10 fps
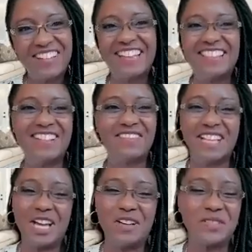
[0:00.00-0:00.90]
and the
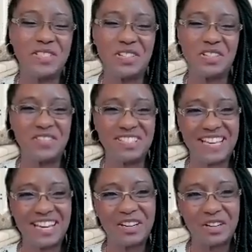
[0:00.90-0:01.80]
reliable service
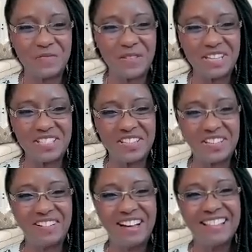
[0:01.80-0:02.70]
that you're committed to.